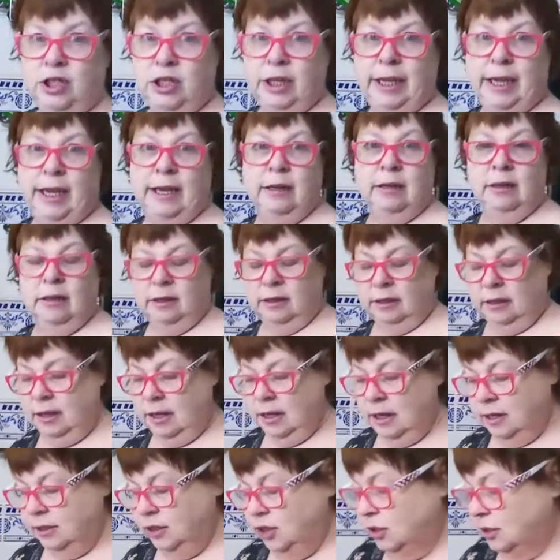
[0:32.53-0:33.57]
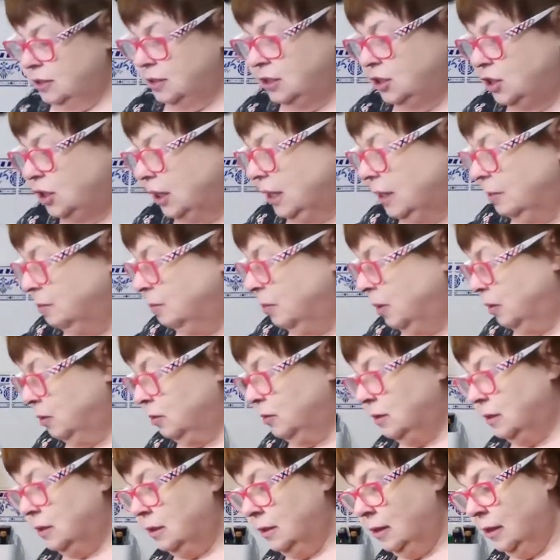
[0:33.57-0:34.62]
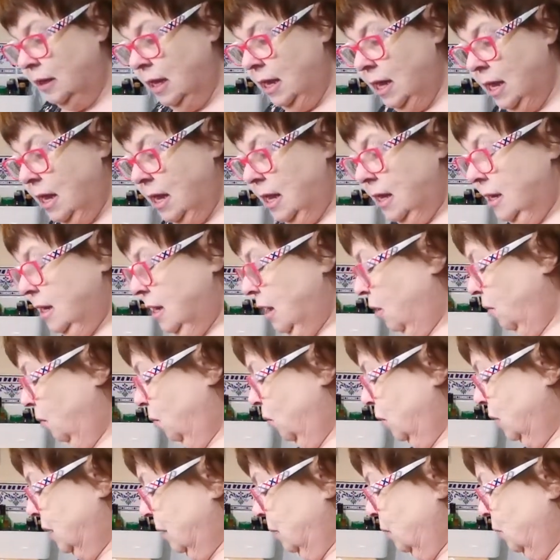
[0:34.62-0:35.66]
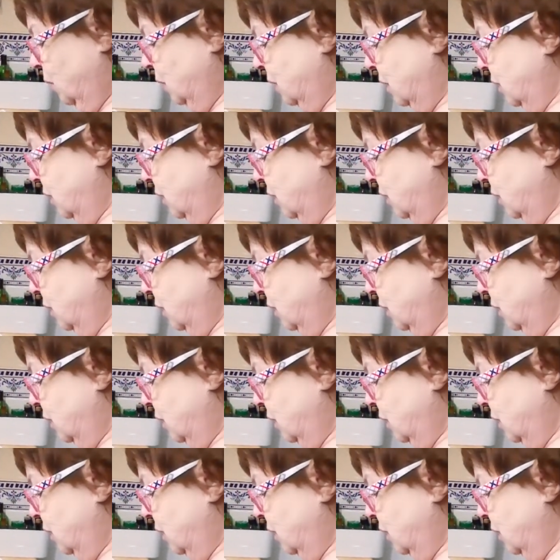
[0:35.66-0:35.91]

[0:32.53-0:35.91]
a chicken, just the chicken bones. Now, what I'm